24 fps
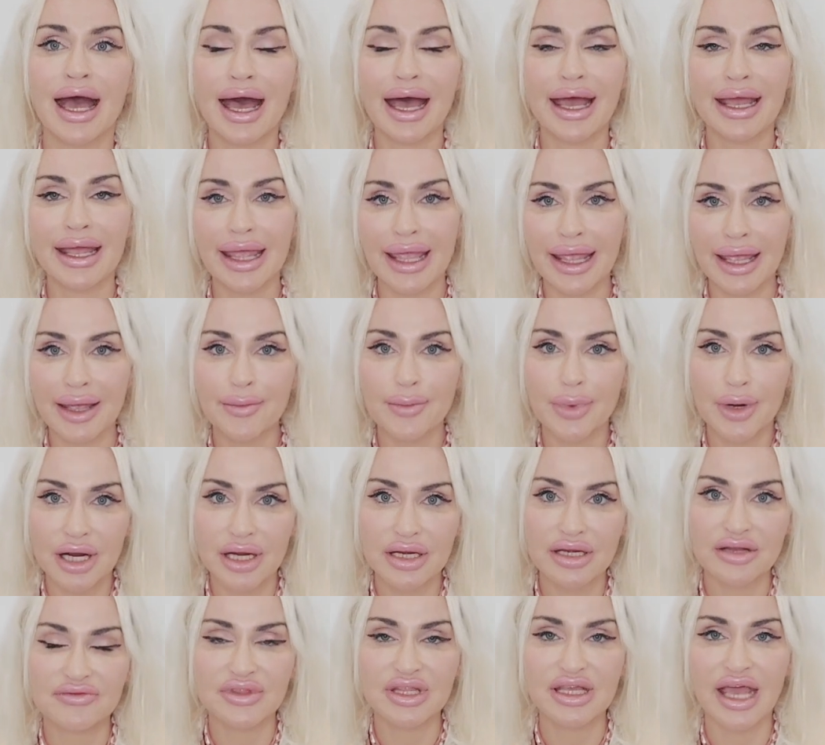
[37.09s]
I am
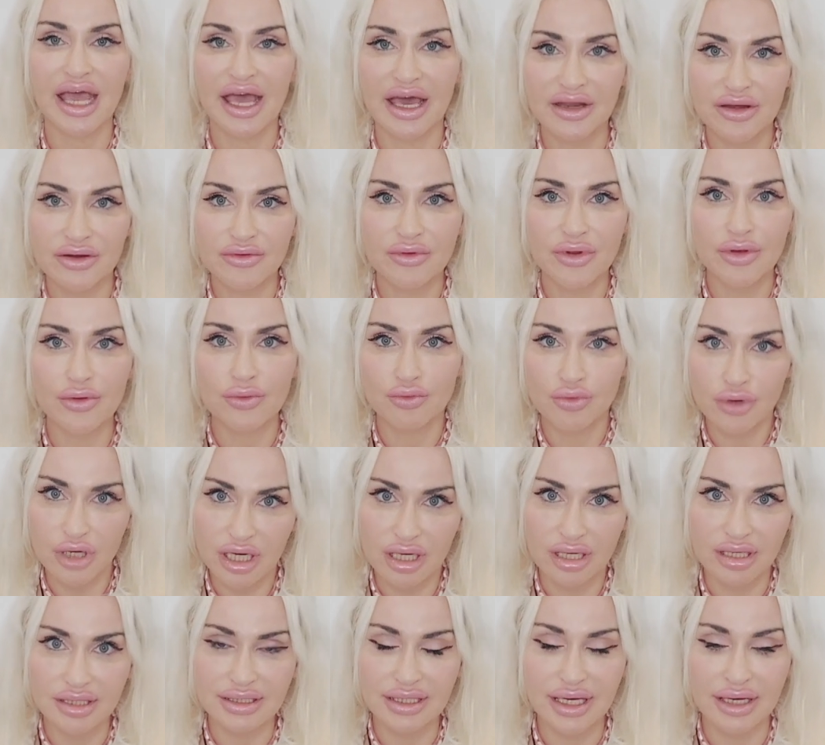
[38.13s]
part of the hetero
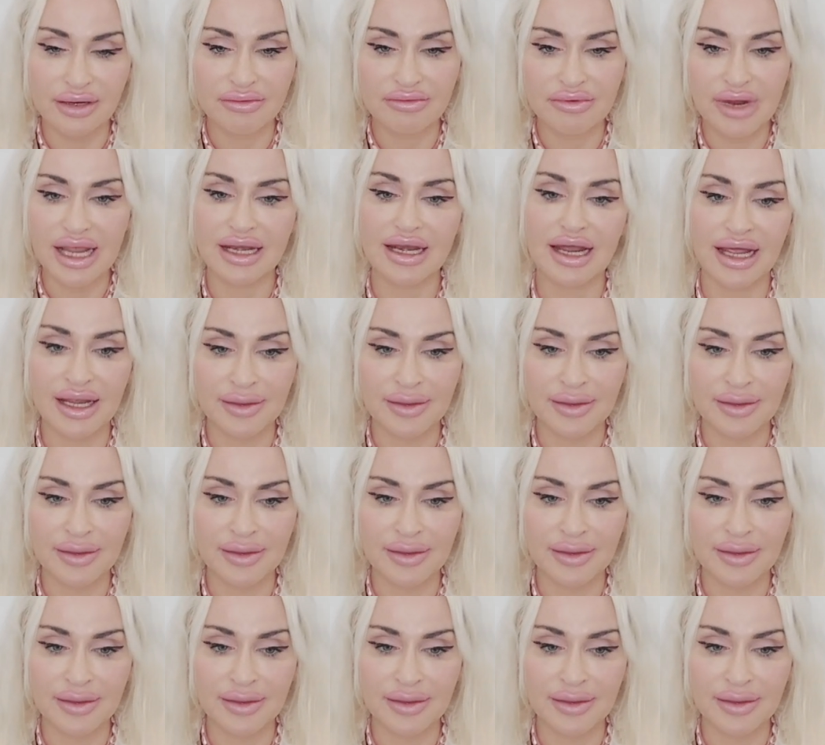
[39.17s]
world, all right?